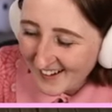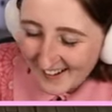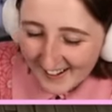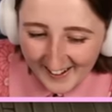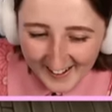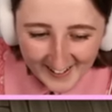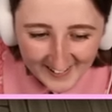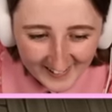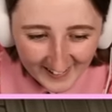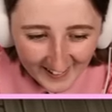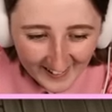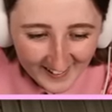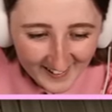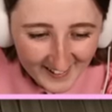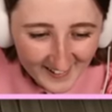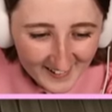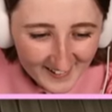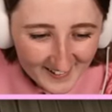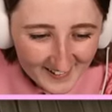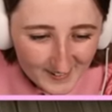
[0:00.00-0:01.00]
Okay,
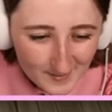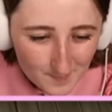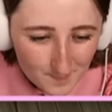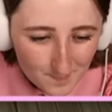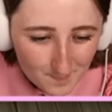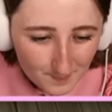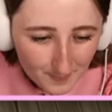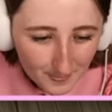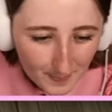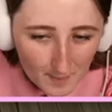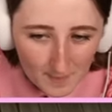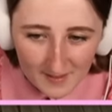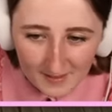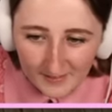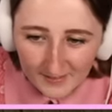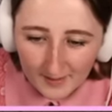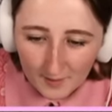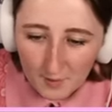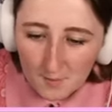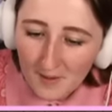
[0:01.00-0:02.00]
um, let me
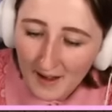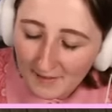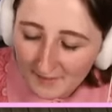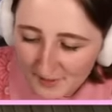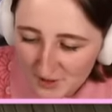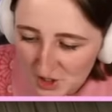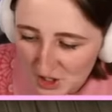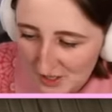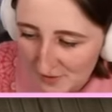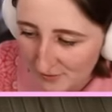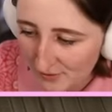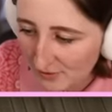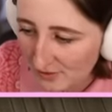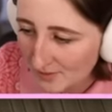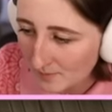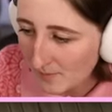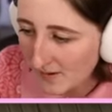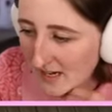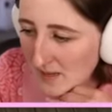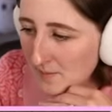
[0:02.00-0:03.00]
look. We might have to cheat for some
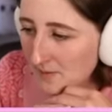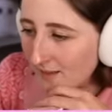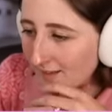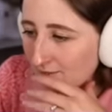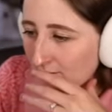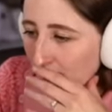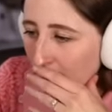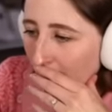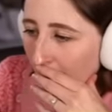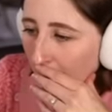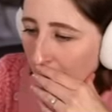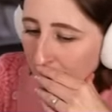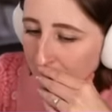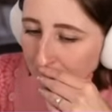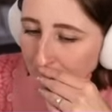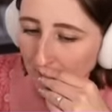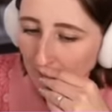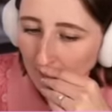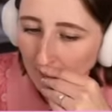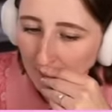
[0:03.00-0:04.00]
money, but that's okay.
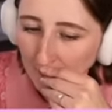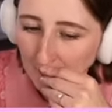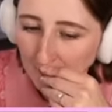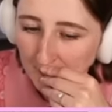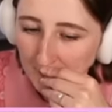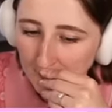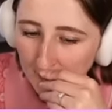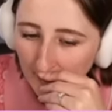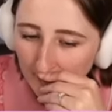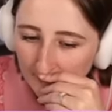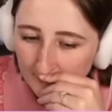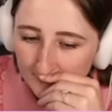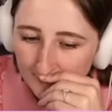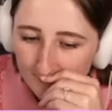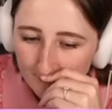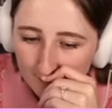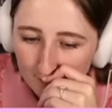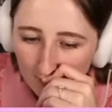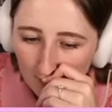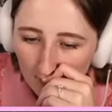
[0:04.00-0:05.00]
I don't really mind.
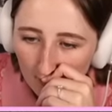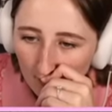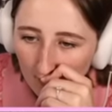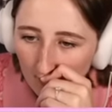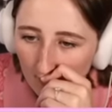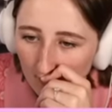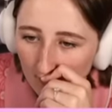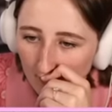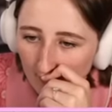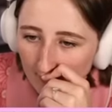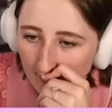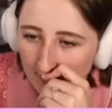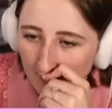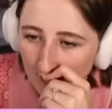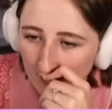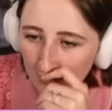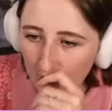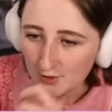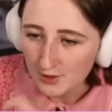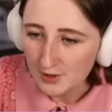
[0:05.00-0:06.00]

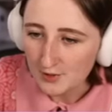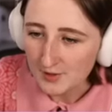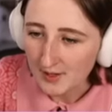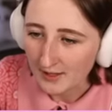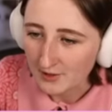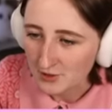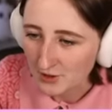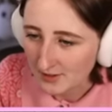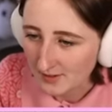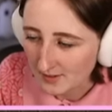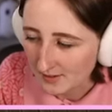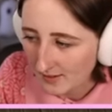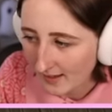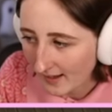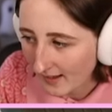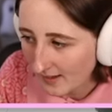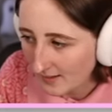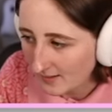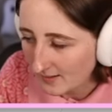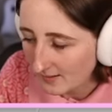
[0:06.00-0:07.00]
Here's the new kitchen
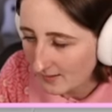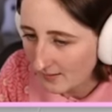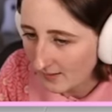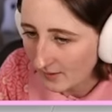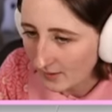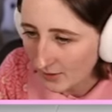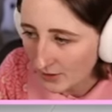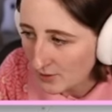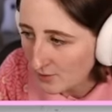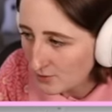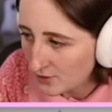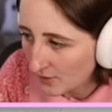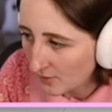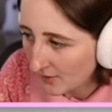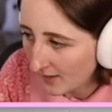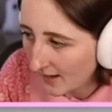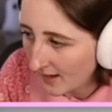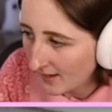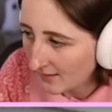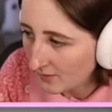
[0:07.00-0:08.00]
set. Are you
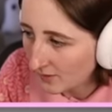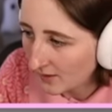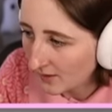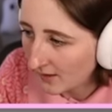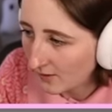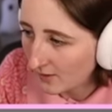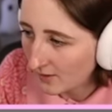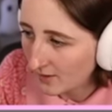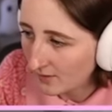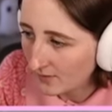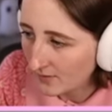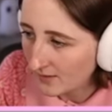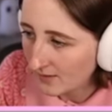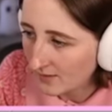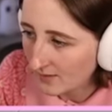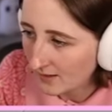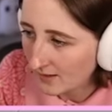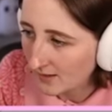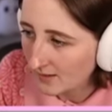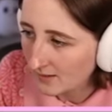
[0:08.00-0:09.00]
joking? Look at how cute this
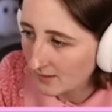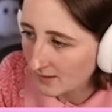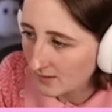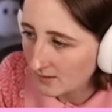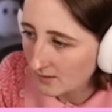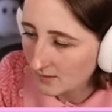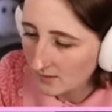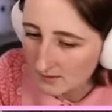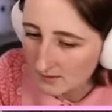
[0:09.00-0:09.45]
is.